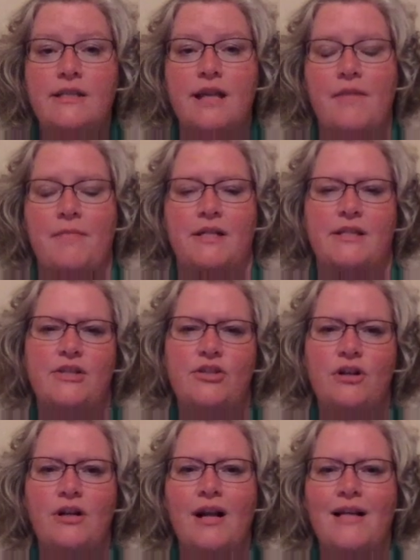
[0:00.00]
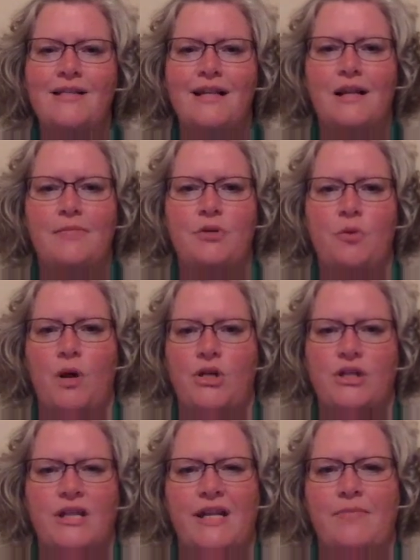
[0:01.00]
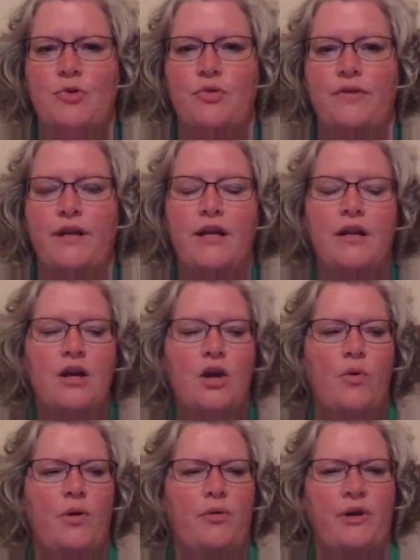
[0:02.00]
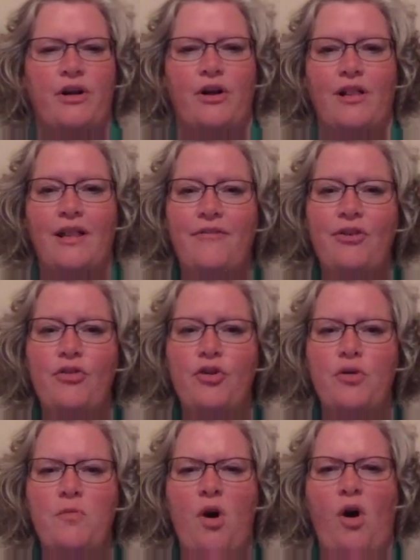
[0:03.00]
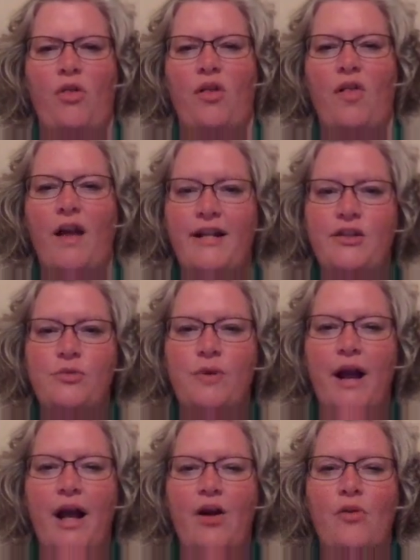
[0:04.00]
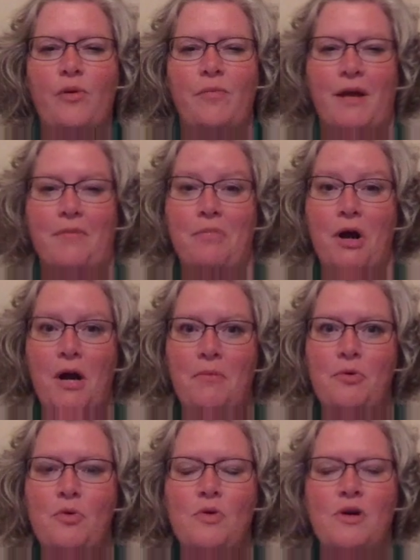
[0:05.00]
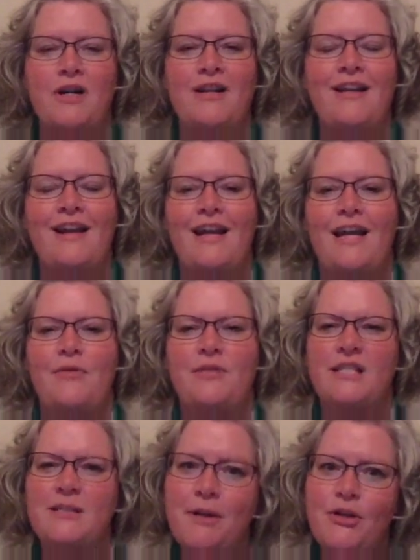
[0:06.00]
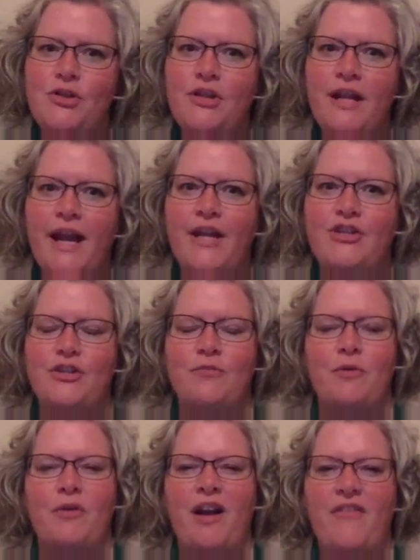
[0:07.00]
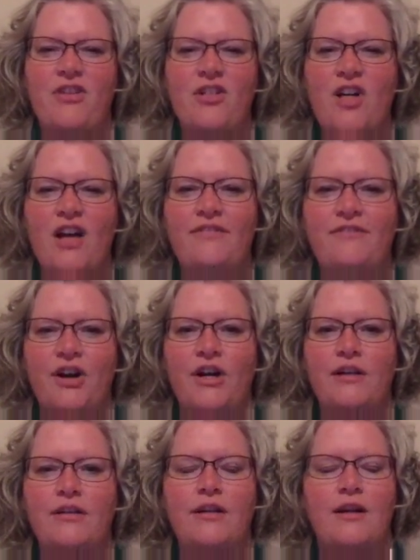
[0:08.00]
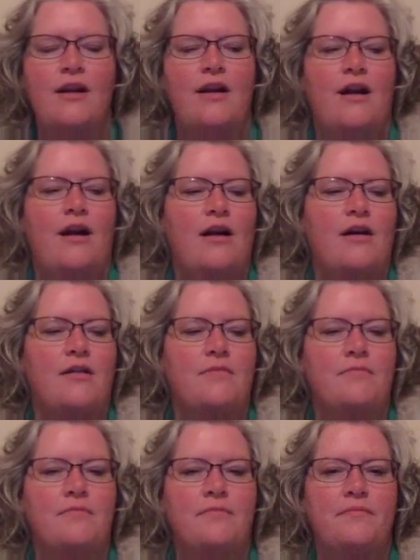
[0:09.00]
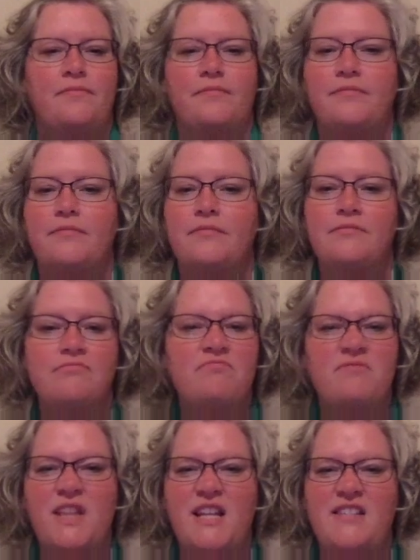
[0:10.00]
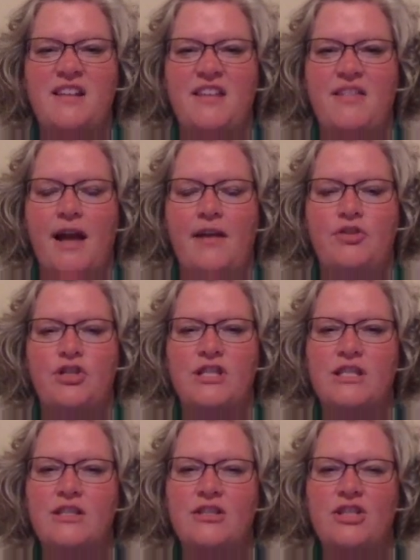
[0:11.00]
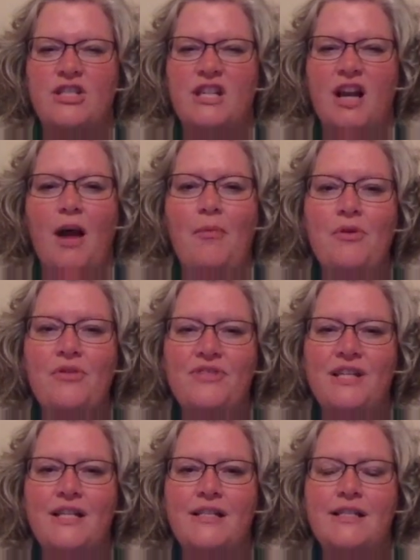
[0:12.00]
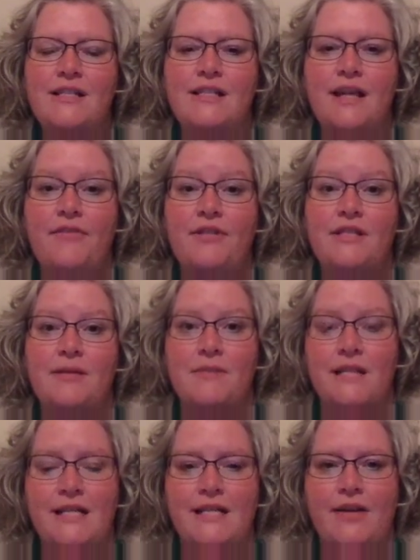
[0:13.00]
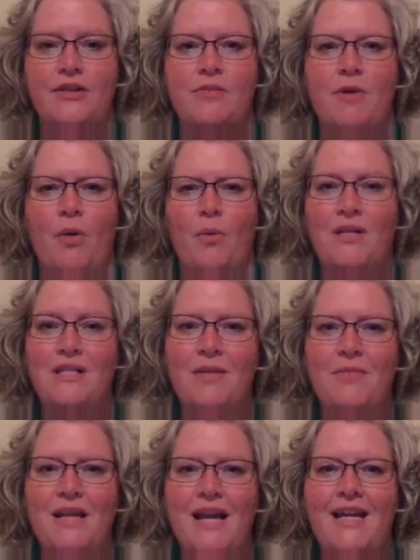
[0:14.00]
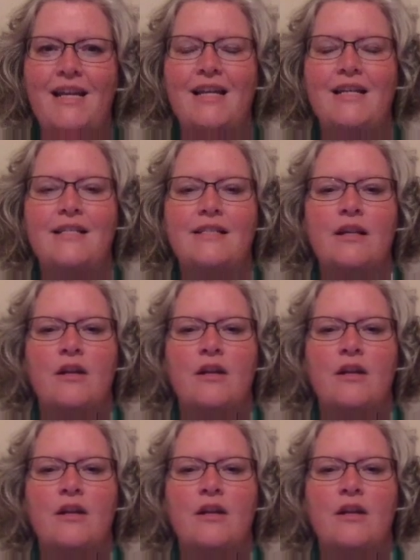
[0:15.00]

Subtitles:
let my sister and I set up to watch a late movie. We were in our living room, all the lights were out, we made popcorn. It was a special occasion. We were having a lot of fun. Things like that. Just a couple of sentences giving some details about what time of day it is,